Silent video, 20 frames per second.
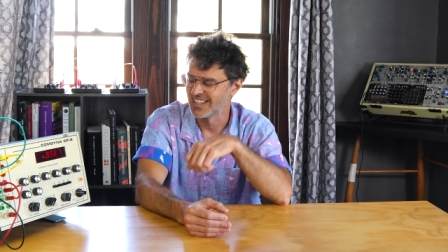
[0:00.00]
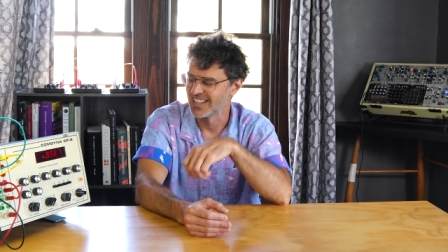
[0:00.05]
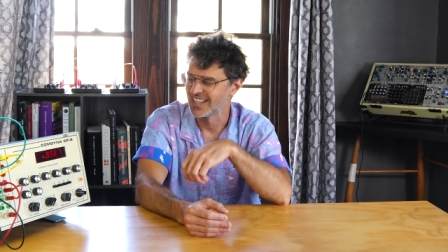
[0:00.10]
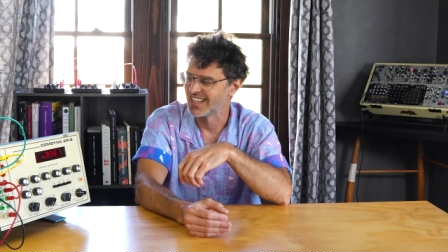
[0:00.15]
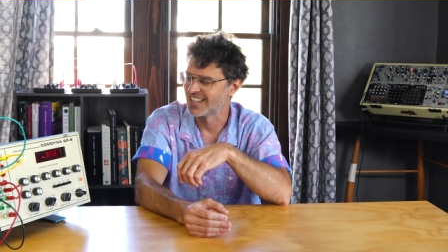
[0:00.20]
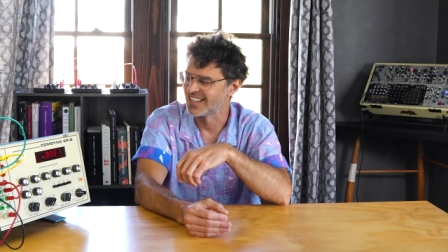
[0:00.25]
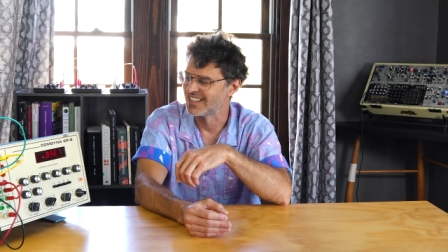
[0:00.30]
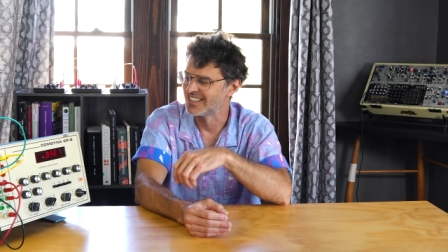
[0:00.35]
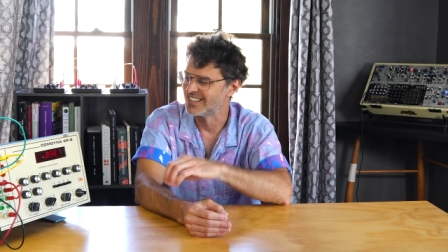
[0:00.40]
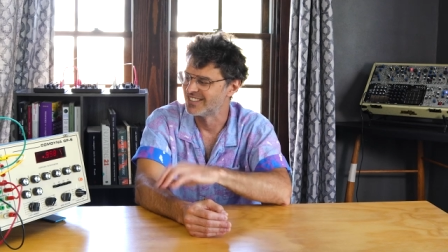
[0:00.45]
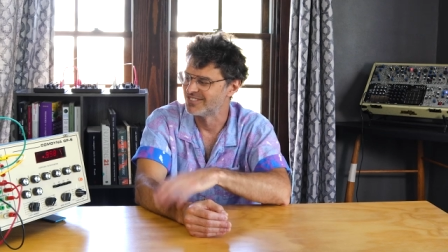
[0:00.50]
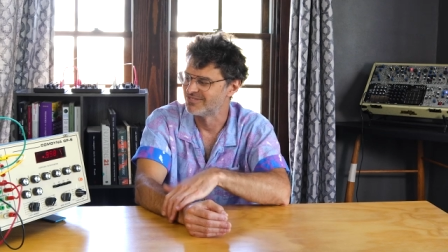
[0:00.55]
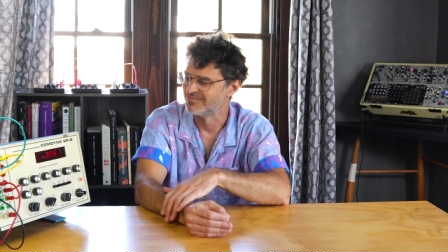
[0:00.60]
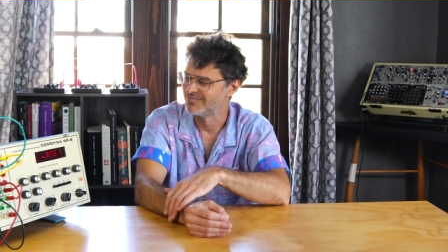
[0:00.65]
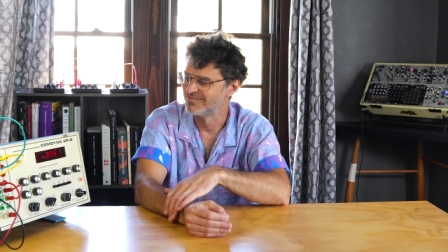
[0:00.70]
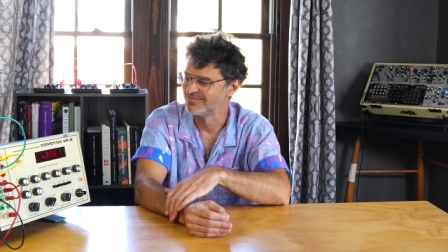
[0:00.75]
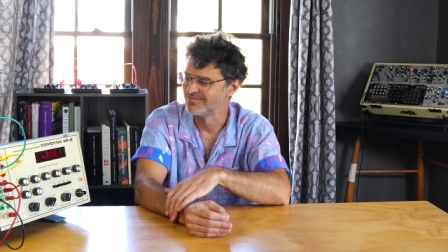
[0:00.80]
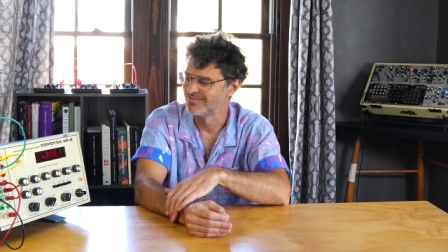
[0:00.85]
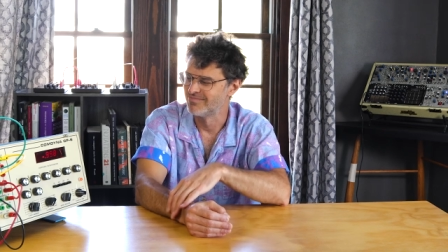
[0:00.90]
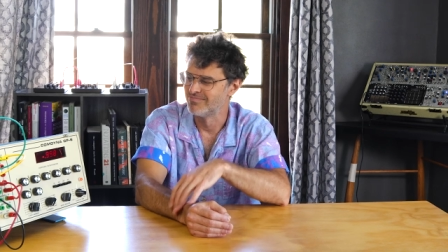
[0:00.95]
uh,
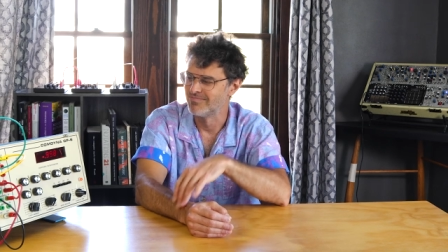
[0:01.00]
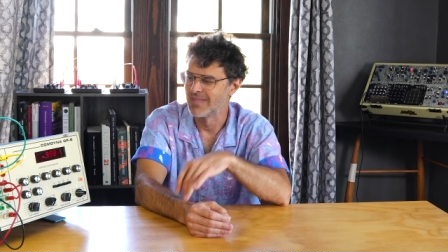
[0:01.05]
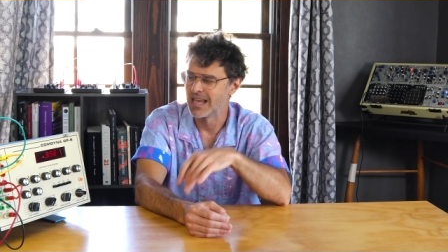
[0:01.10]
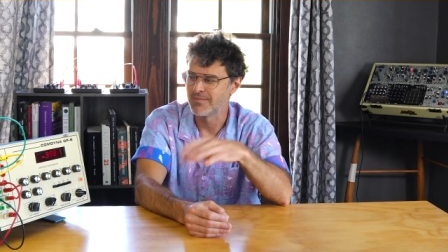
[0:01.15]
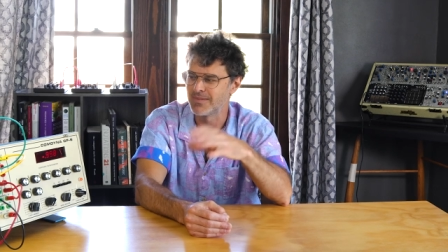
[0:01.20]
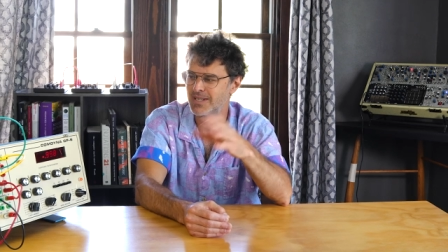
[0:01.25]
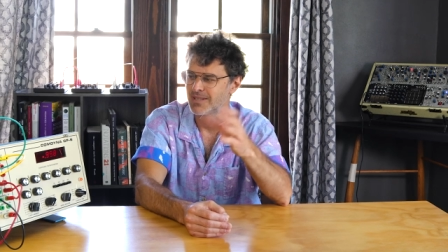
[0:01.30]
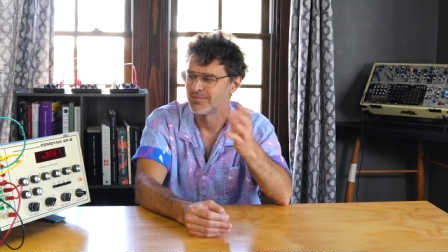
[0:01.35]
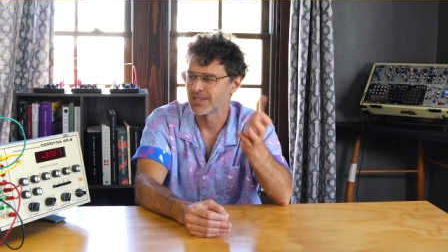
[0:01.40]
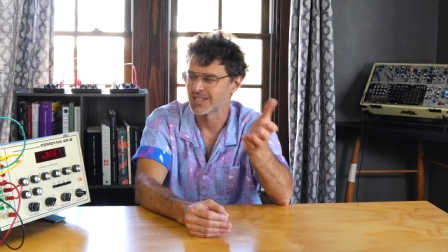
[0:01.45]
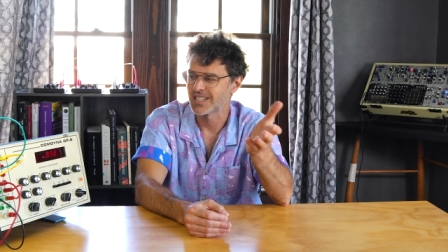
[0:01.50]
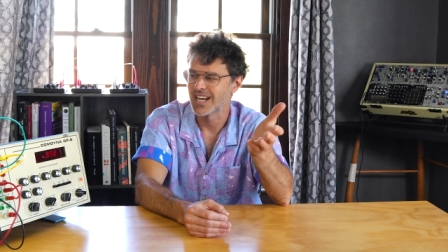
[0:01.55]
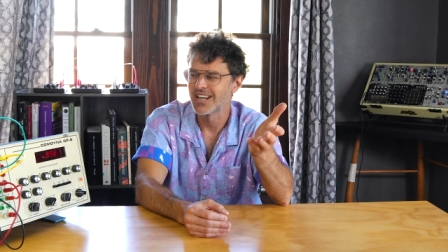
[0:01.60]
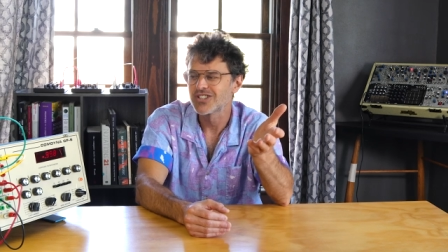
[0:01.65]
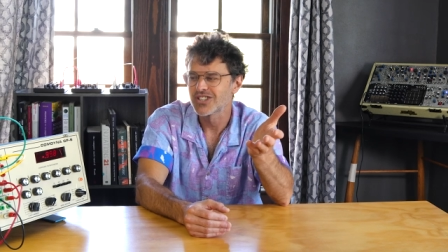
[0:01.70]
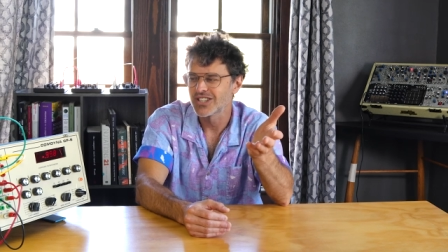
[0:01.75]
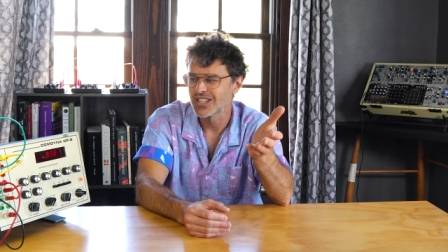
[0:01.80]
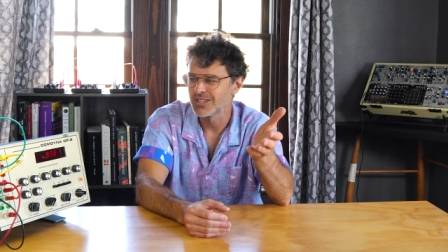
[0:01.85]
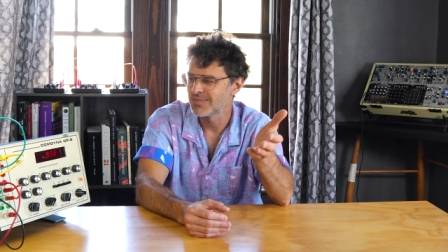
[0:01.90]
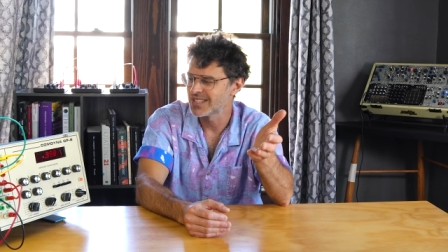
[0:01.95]
maybe
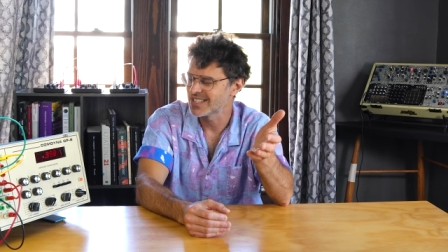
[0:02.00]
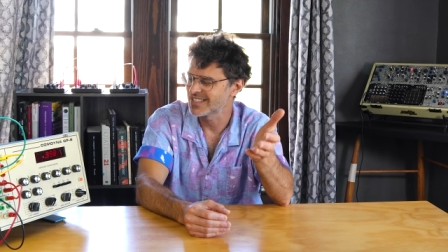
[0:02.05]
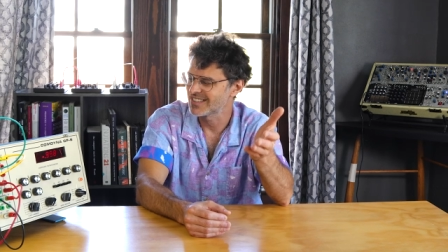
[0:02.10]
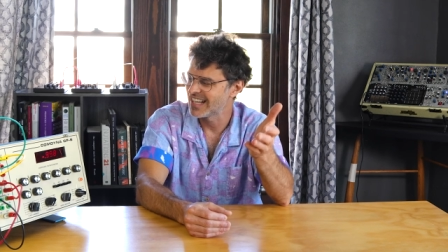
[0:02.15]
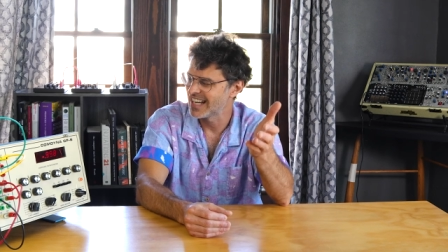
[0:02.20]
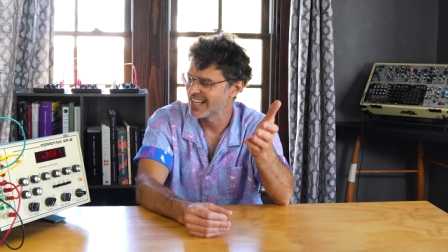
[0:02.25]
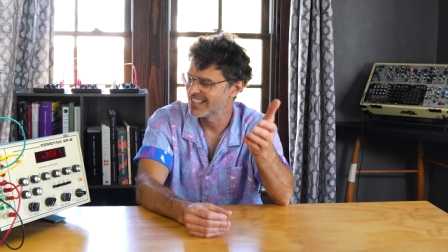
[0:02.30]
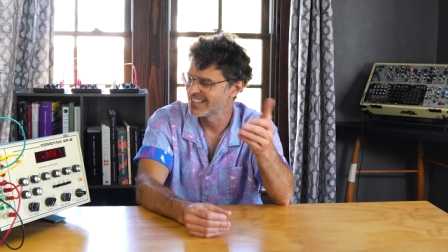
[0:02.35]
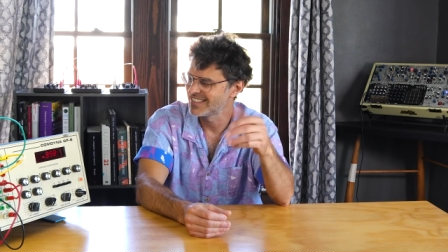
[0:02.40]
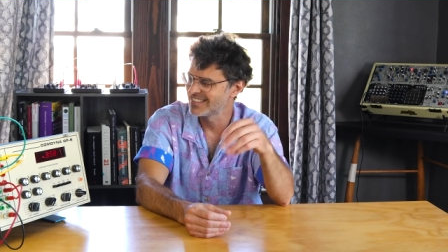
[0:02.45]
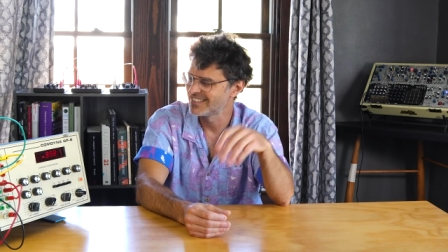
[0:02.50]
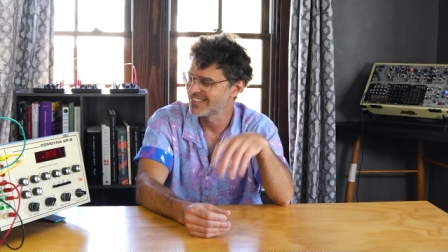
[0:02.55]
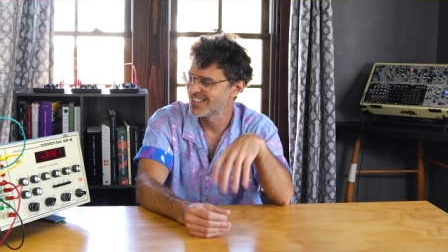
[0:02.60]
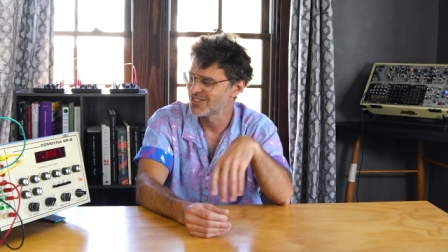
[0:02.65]
potentially misguided